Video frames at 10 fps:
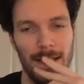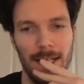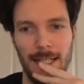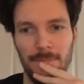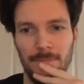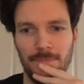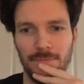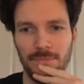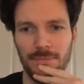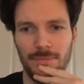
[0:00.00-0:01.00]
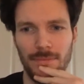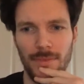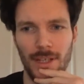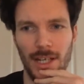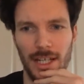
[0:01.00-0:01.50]
And
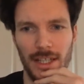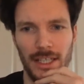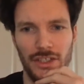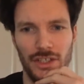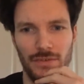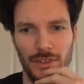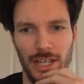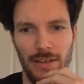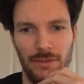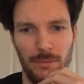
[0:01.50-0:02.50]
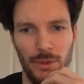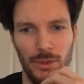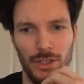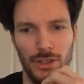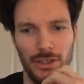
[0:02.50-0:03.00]
I think just from your
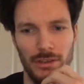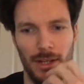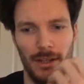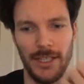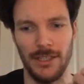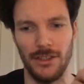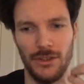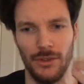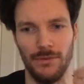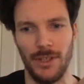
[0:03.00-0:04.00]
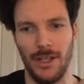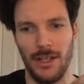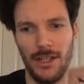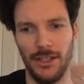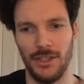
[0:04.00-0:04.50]
side as well, I think to sort of
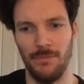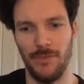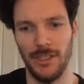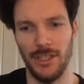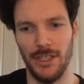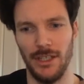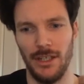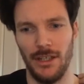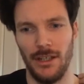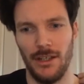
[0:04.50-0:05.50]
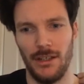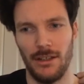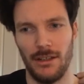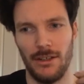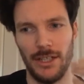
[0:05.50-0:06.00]
as something to
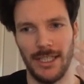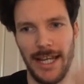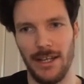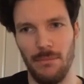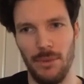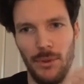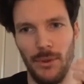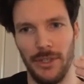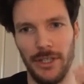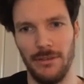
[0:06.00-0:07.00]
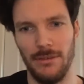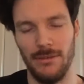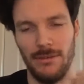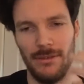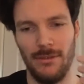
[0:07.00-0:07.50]
kind of take on board, and
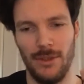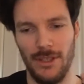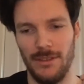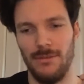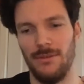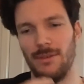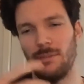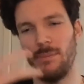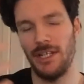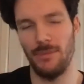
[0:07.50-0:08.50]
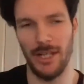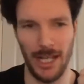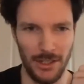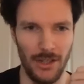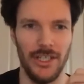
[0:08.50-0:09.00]
look, especially
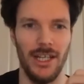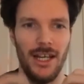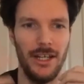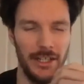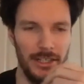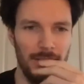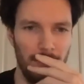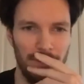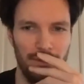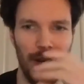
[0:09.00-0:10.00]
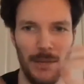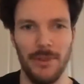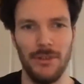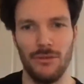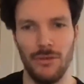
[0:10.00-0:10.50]
when like you're learning and
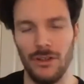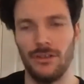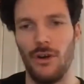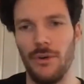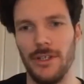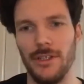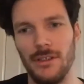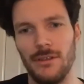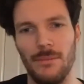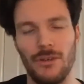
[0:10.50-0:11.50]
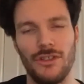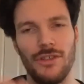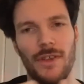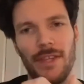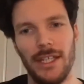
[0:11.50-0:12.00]
developing, like growing as a model
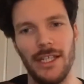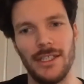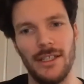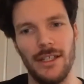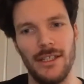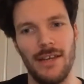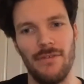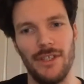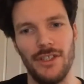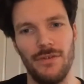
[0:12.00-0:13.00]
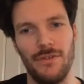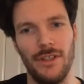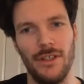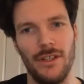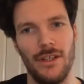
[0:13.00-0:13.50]
stuff, I think it's definitely stuff that